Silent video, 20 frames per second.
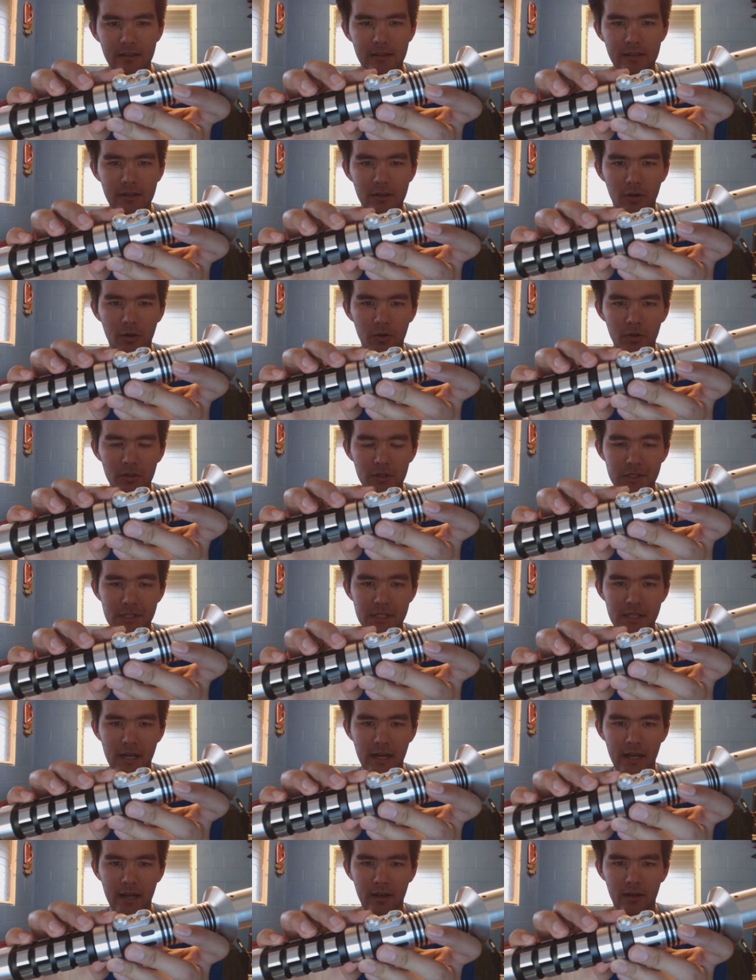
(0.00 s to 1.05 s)
The old
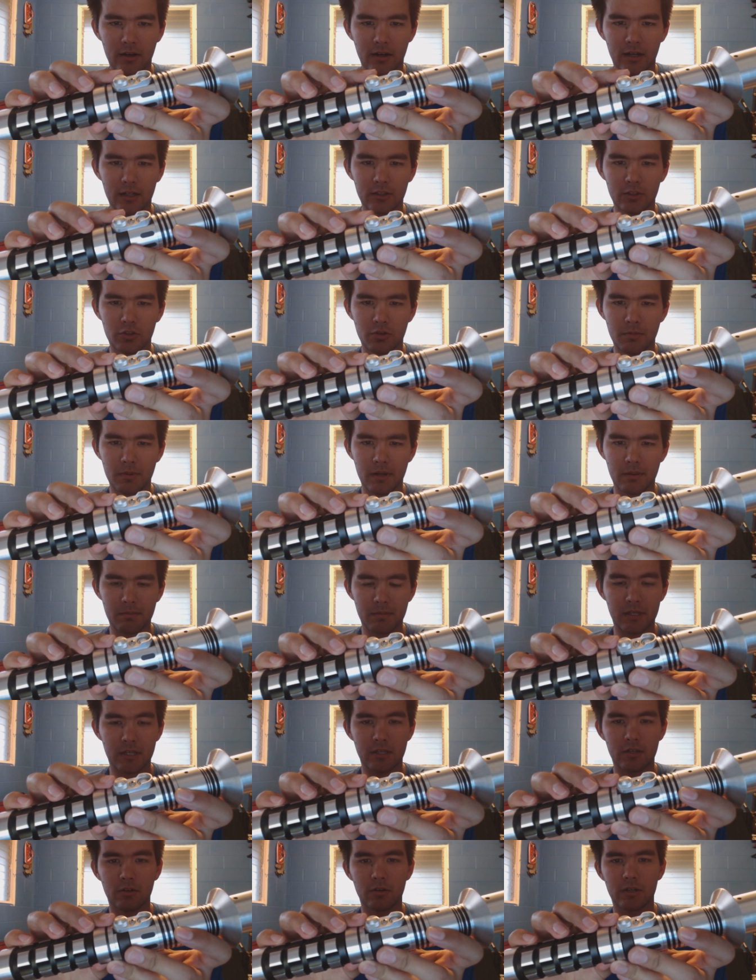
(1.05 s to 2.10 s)
style aluminum
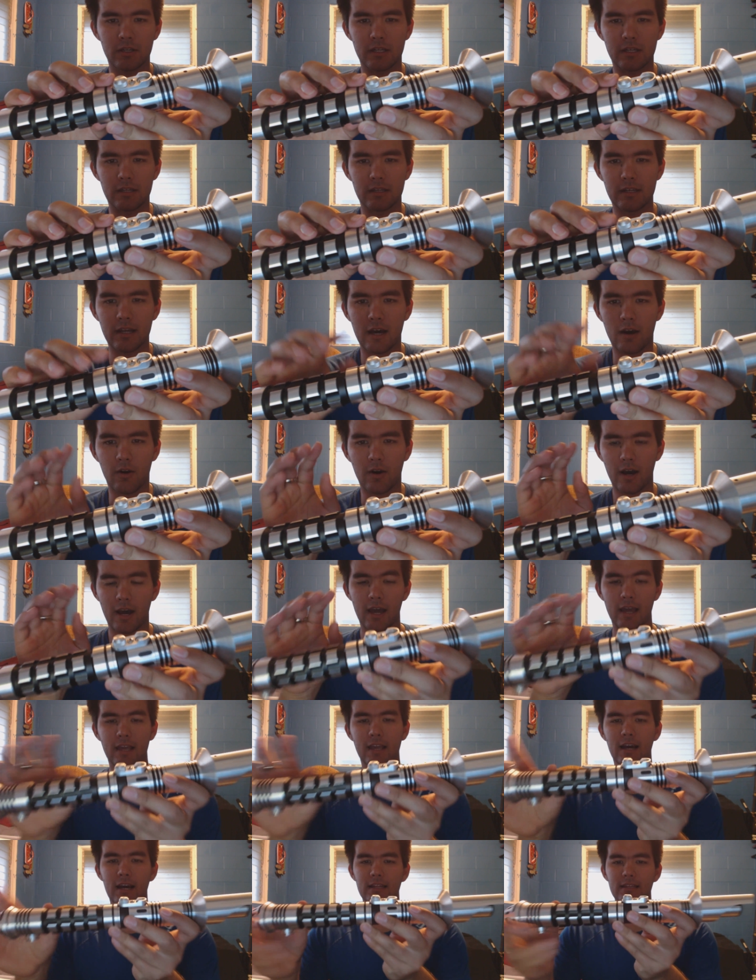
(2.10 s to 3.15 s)
kill key. Now,
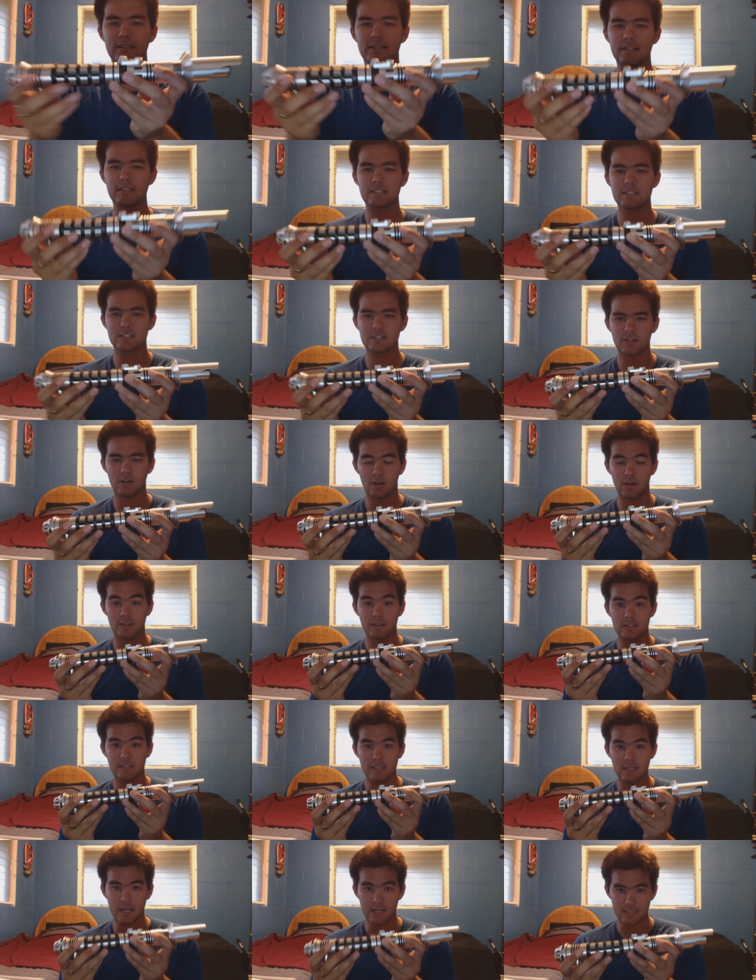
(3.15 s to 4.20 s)
I got this on
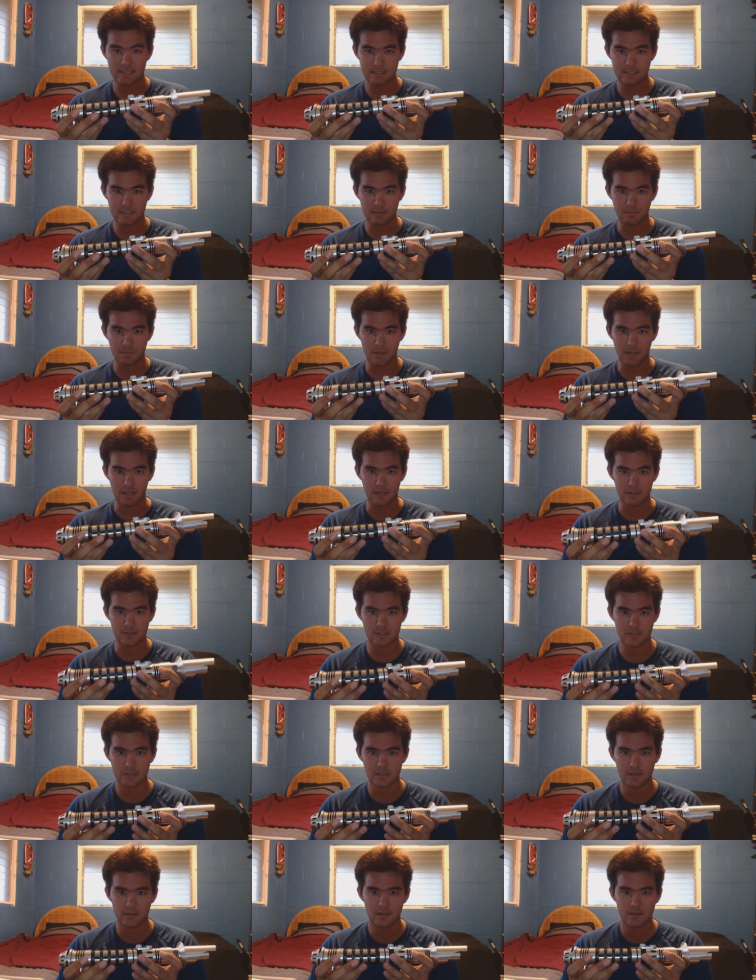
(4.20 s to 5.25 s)
the Etsy
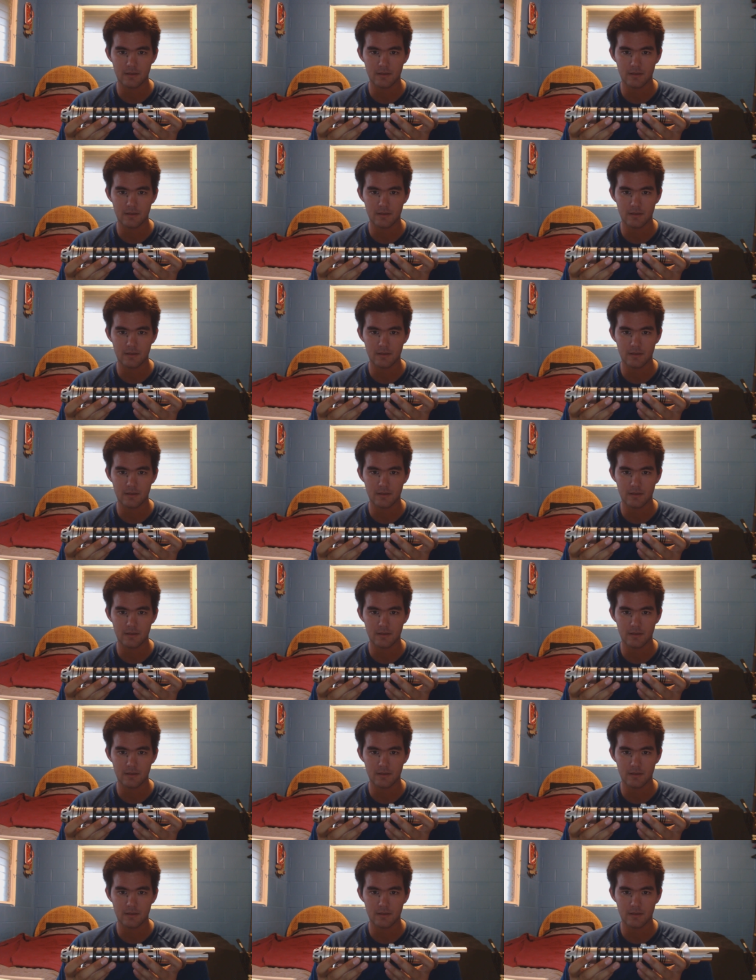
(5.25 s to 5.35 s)
page.